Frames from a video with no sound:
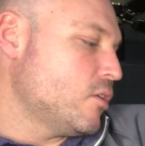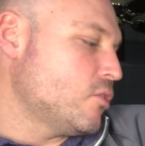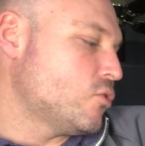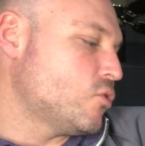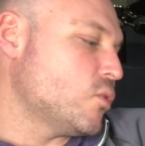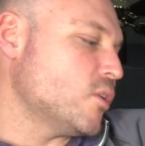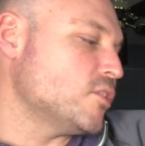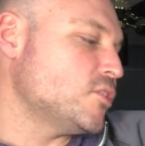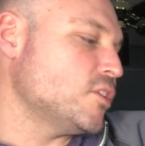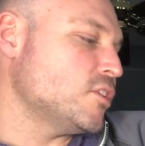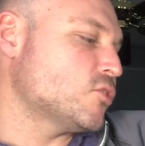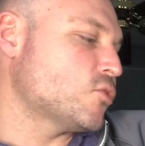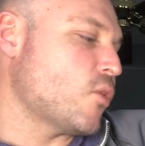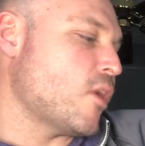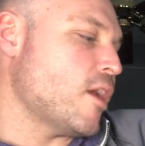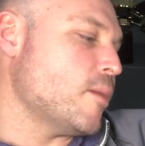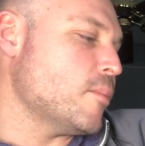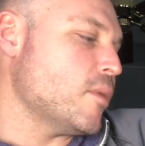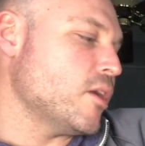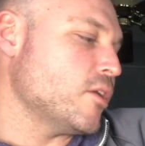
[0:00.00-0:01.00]
Tricia's
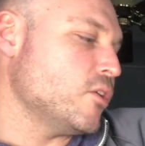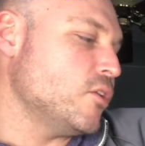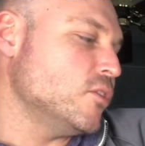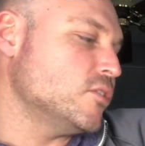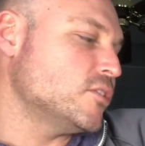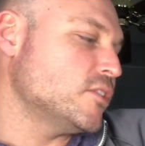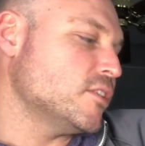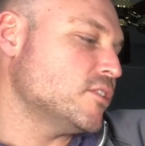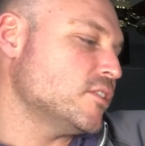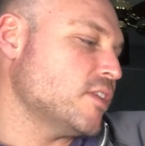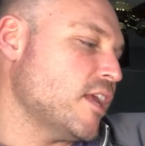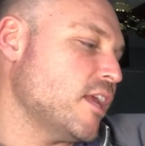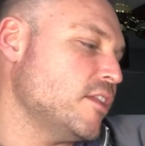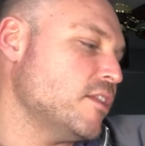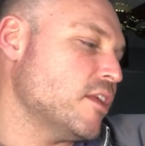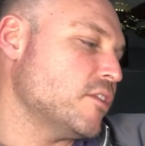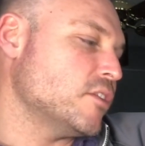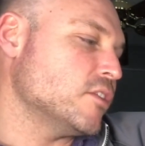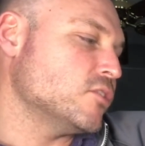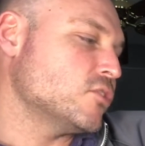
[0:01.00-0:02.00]
grandma used to say
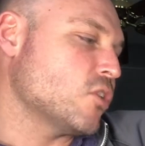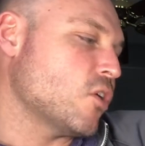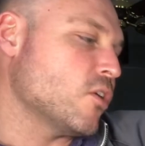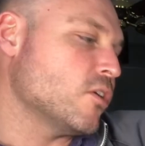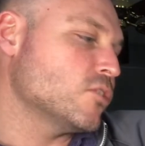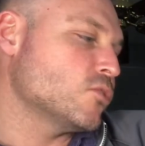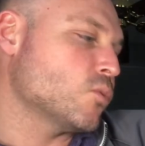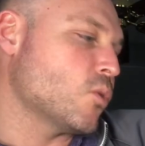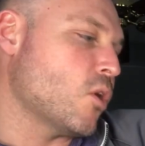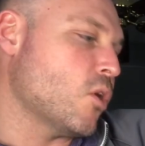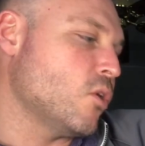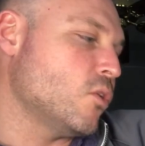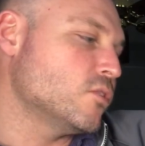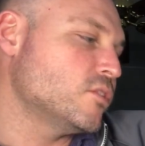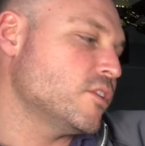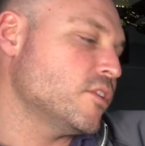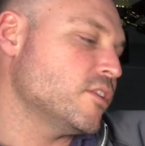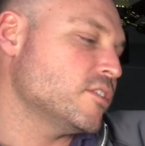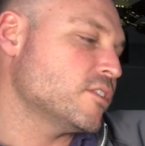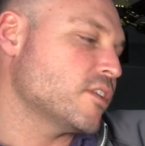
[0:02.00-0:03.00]
that the stars were
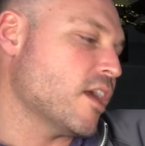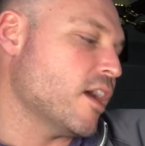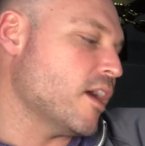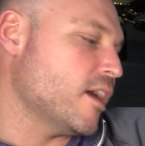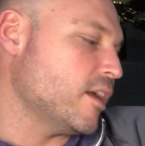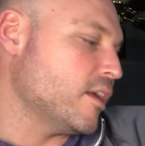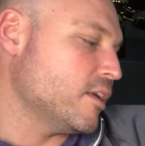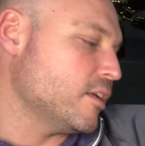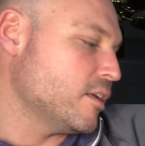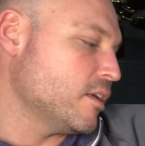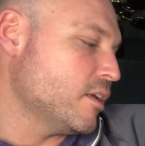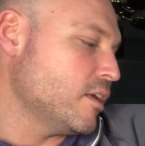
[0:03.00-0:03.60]
holes in the sky.